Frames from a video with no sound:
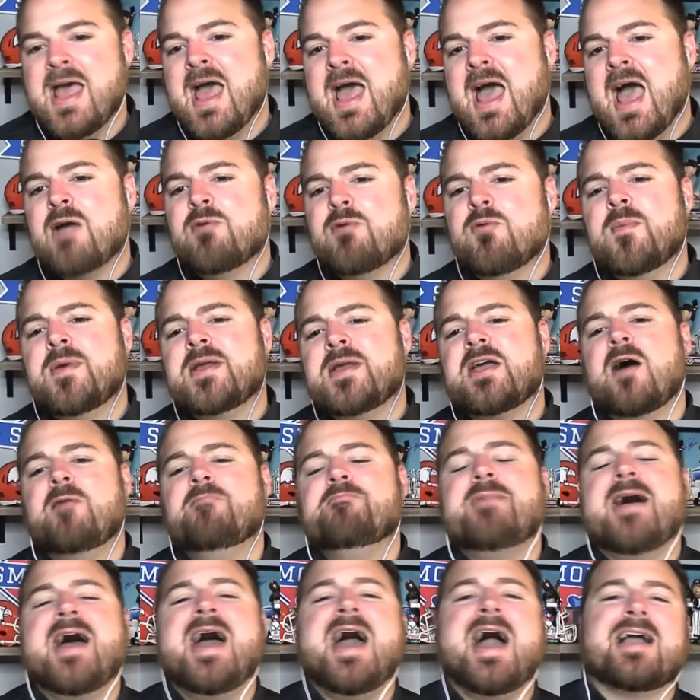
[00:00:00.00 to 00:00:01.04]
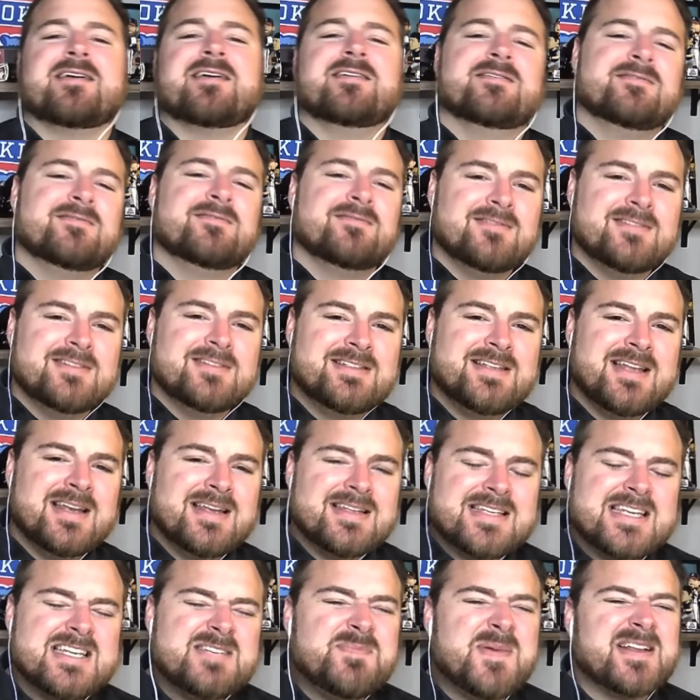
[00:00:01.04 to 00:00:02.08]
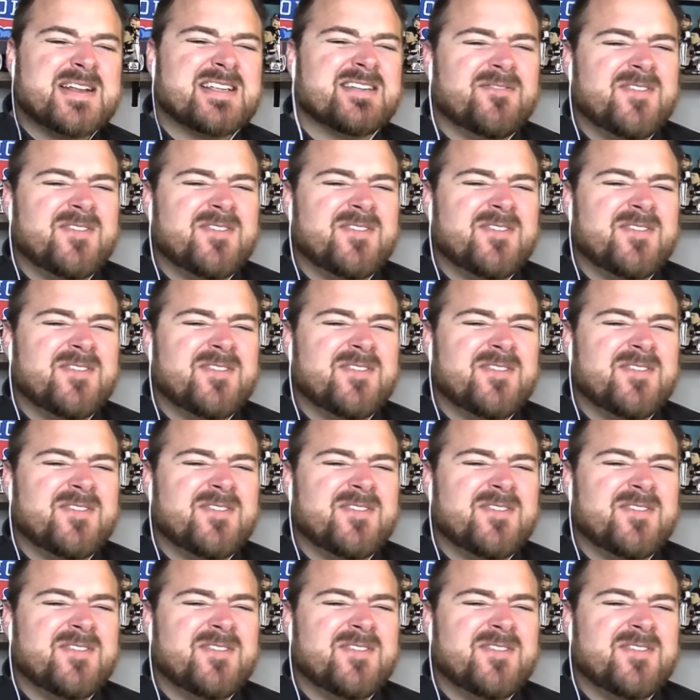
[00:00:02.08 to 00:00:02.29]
Hey, when we come back, Tennessee's picked to